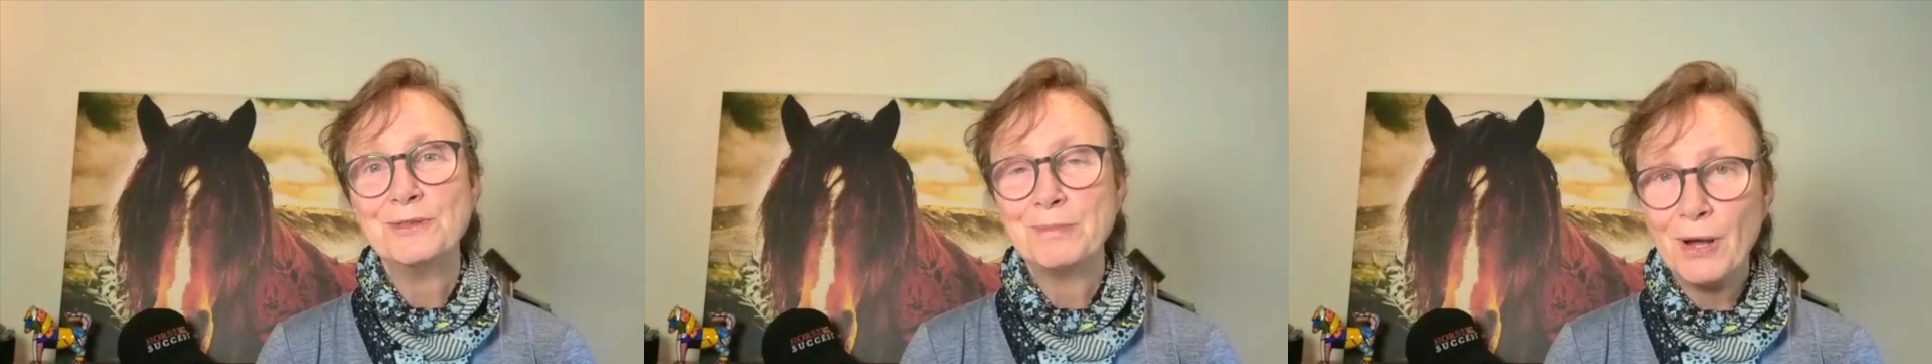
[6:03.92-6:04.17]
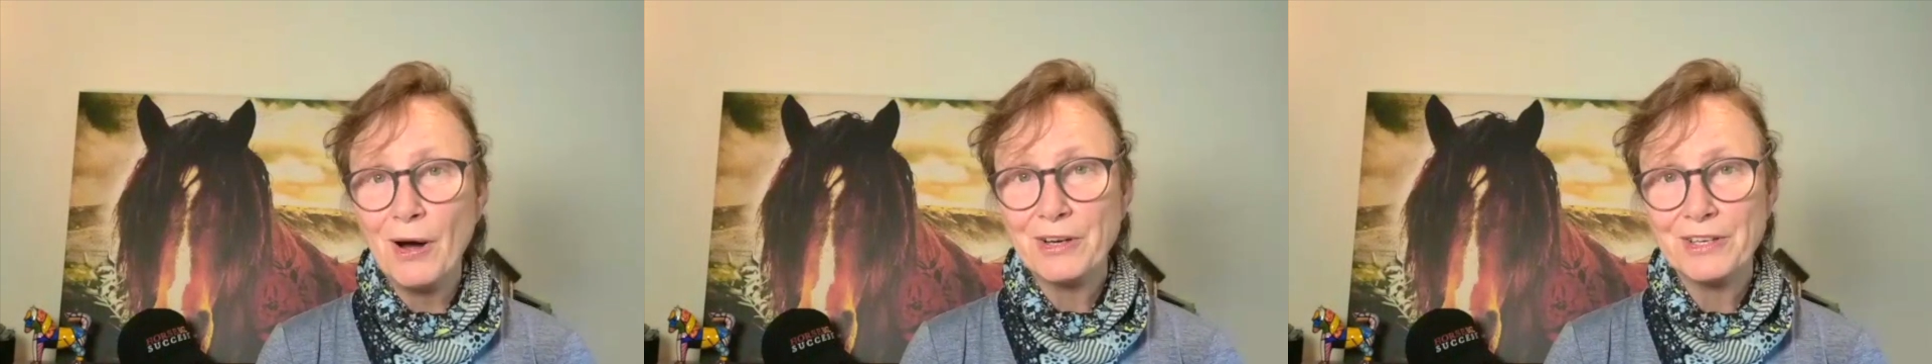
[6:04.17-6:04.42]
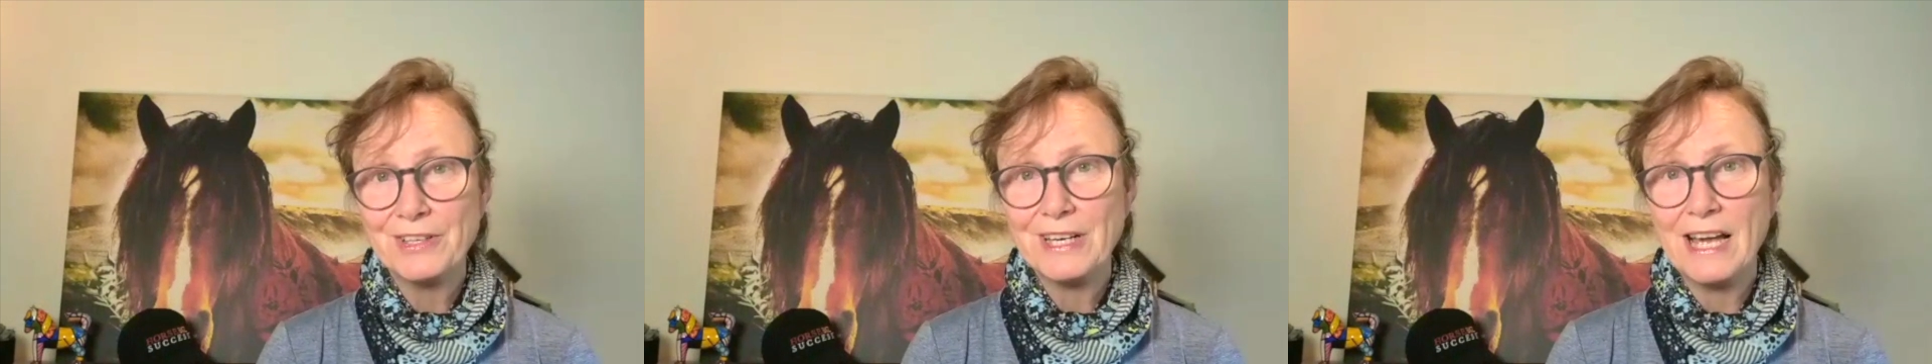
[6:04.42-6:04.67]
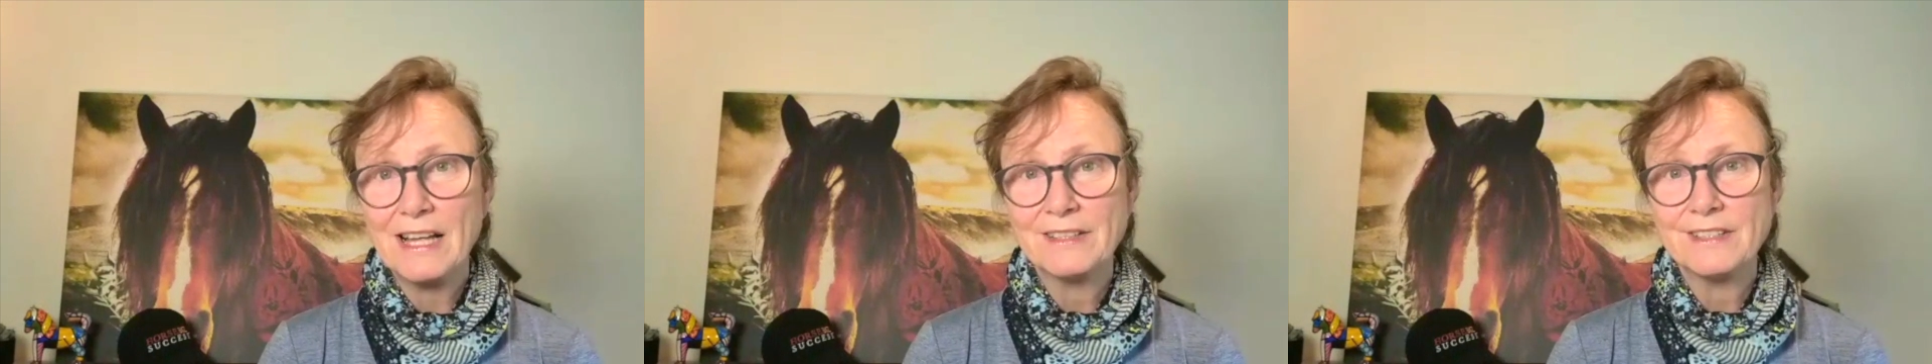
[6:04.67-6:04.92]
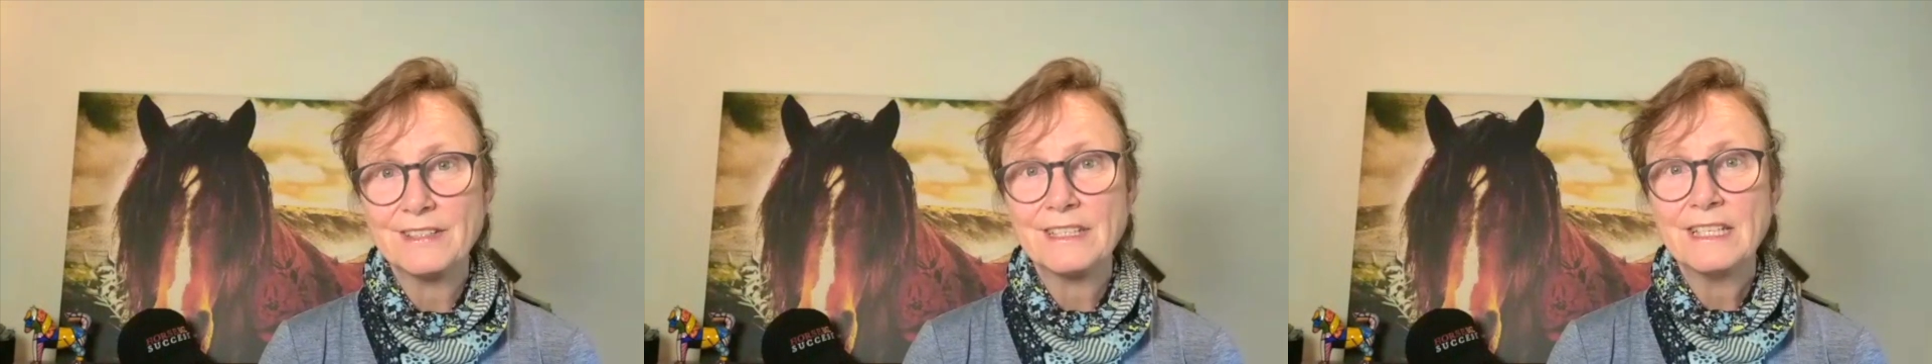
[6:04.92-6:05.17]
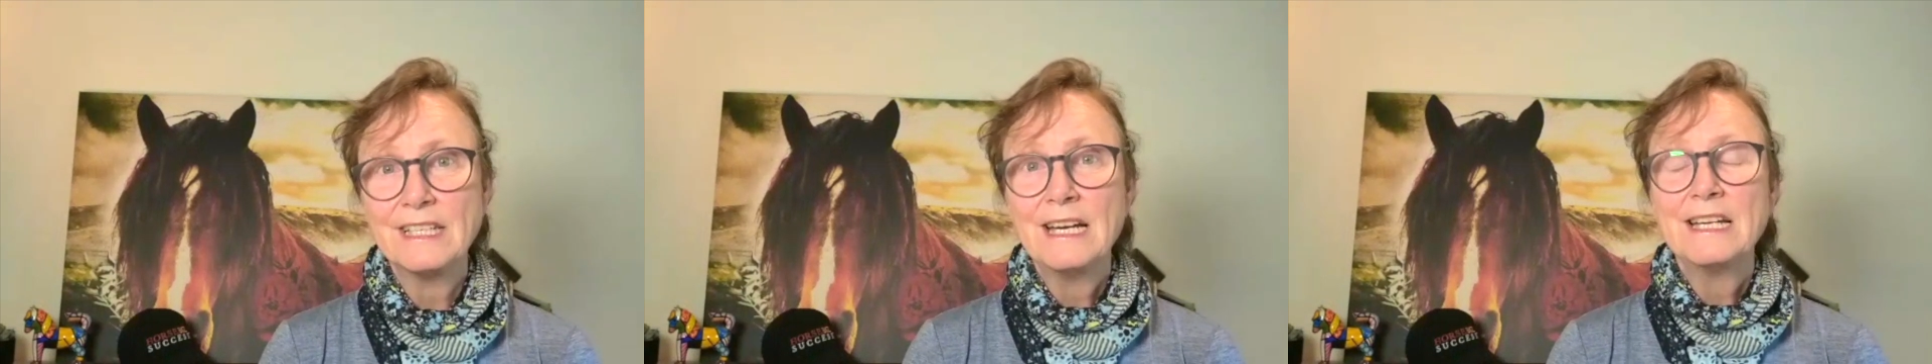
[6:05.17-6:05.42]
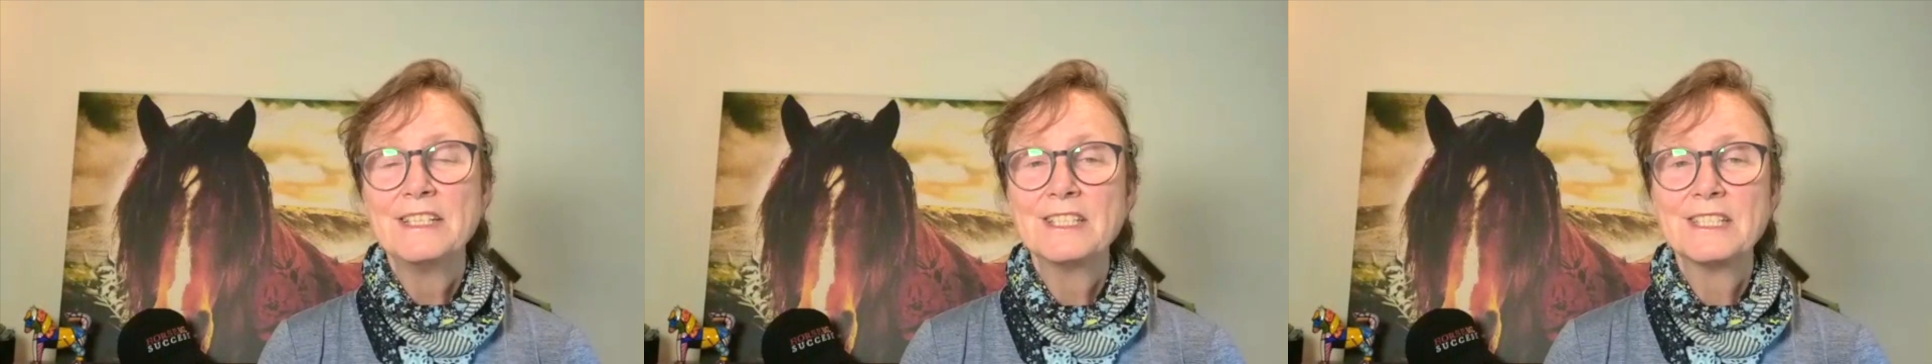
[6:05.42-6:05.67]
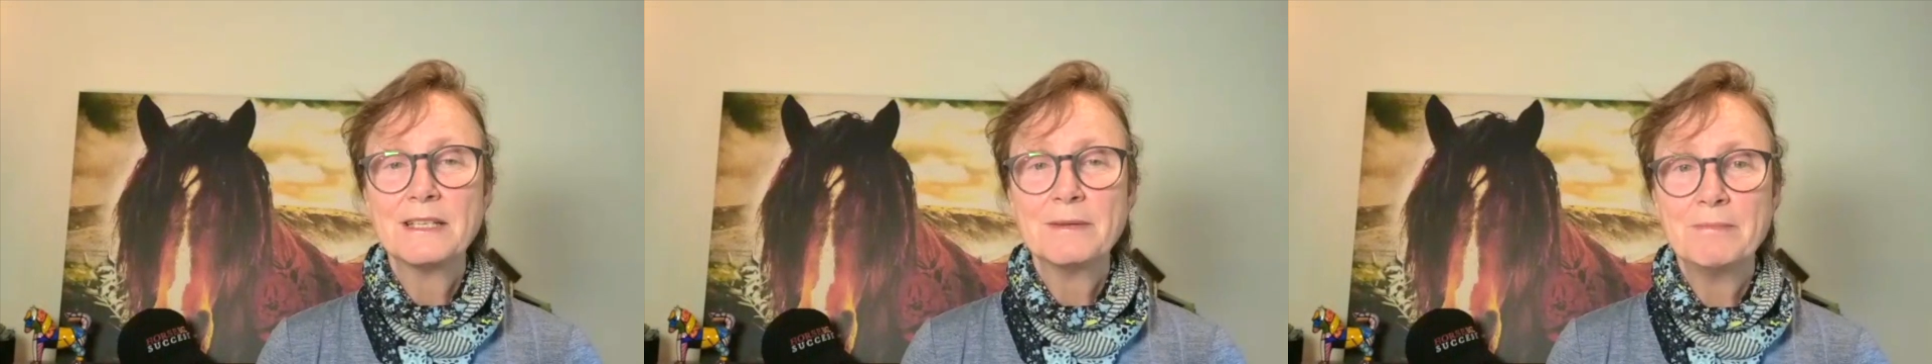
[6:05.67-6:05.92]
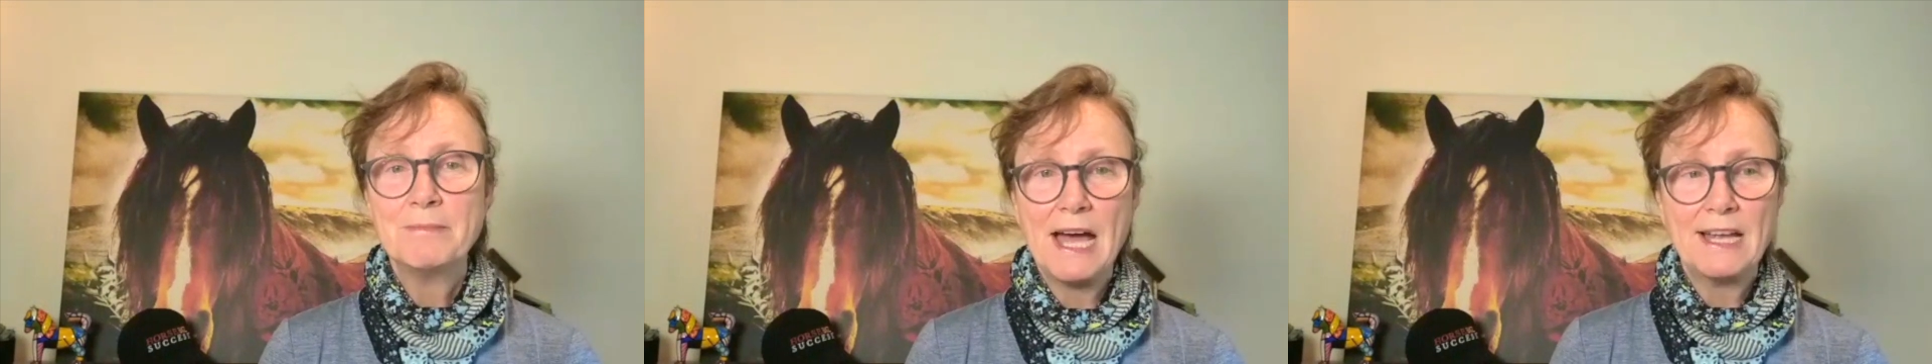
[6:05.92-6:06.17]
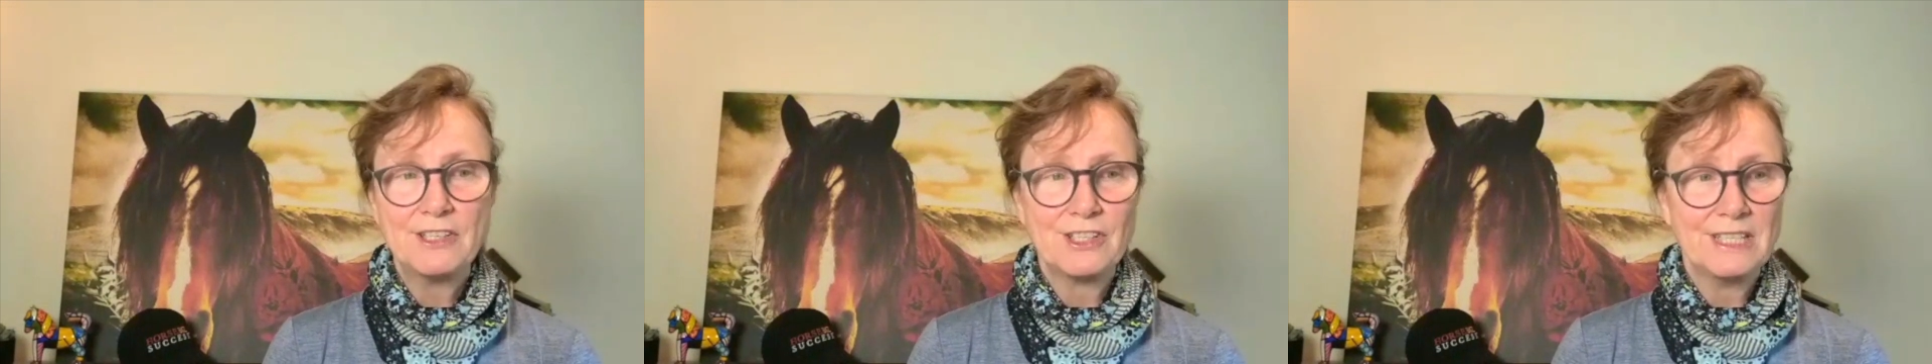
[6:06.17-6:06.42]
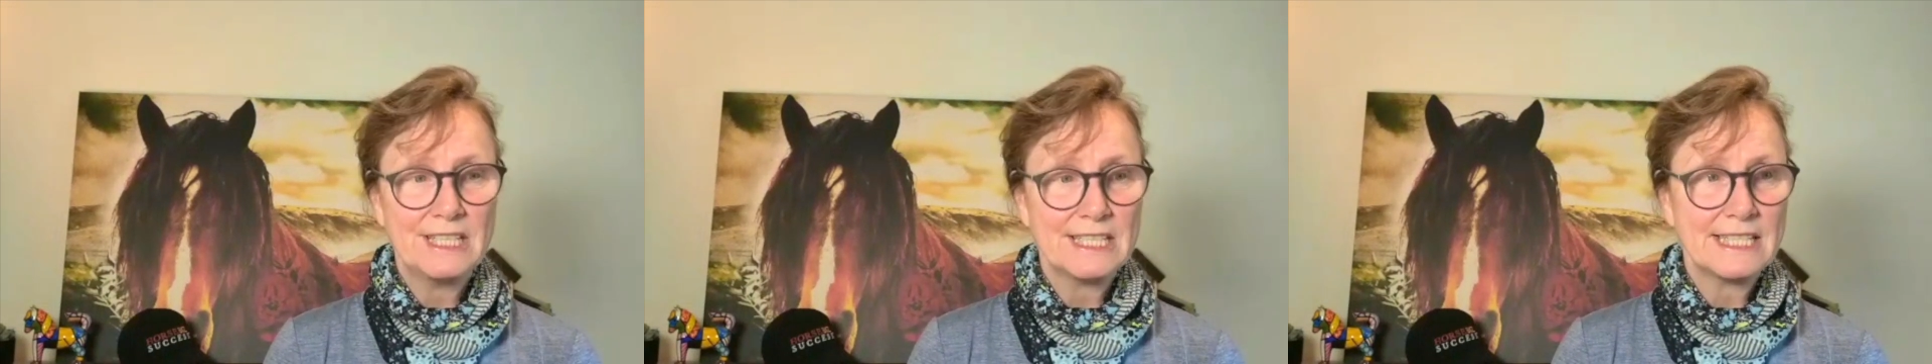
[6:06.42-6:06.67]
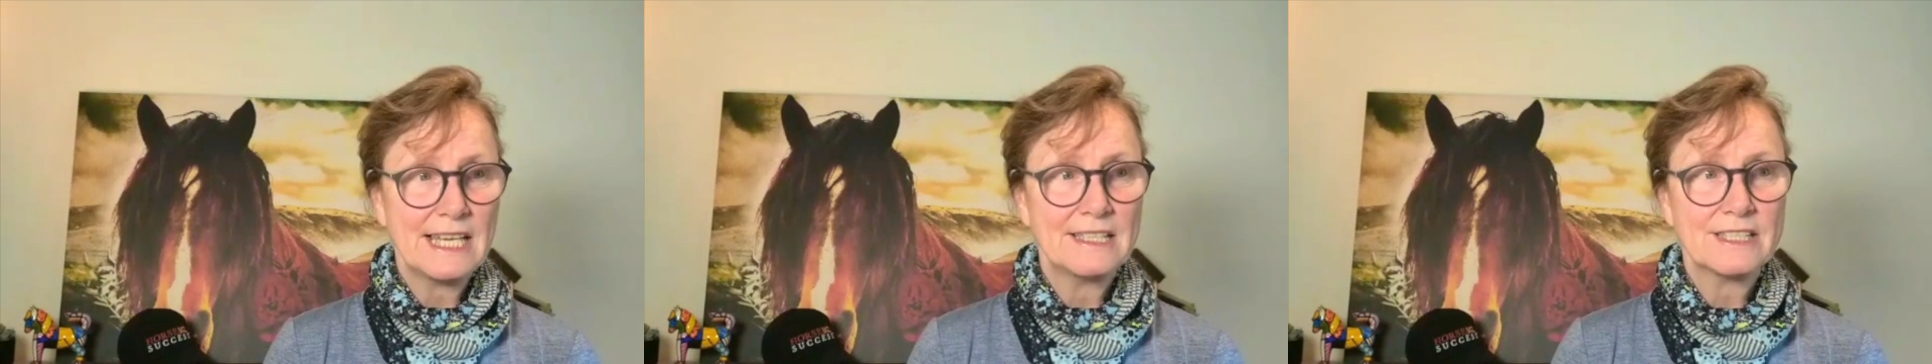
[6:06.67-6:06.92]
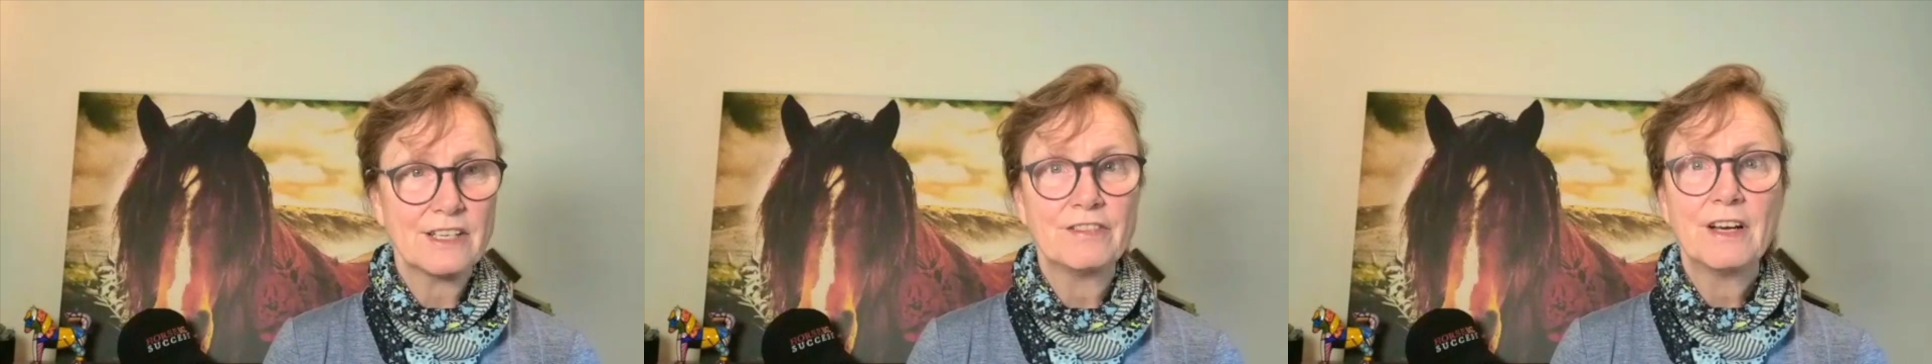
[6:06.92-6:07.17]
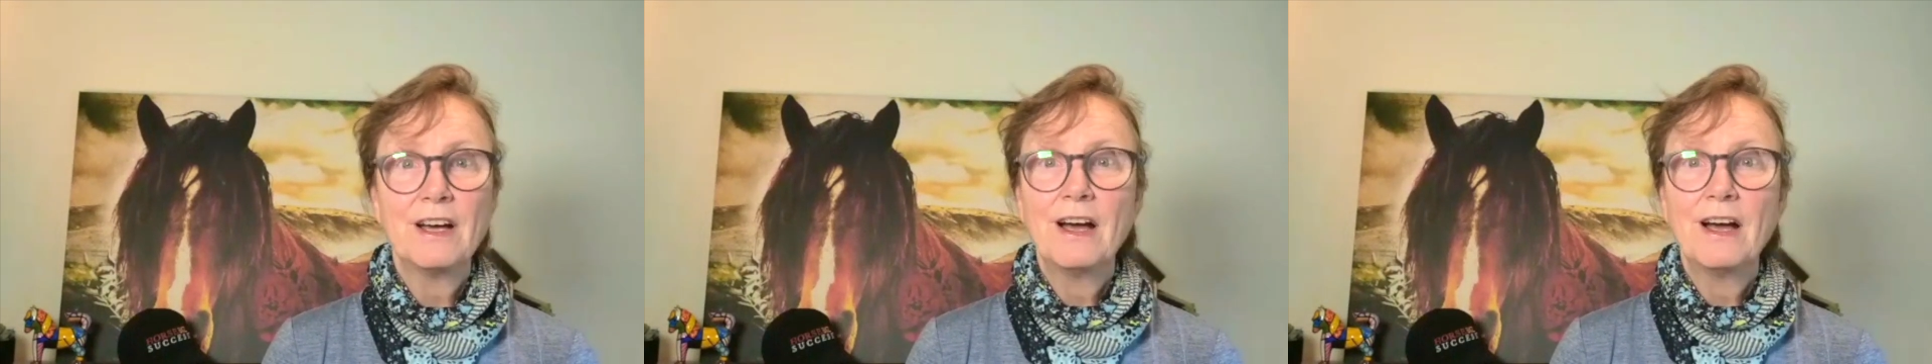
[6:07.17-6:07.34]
block your calendar. Just imagine this sense of,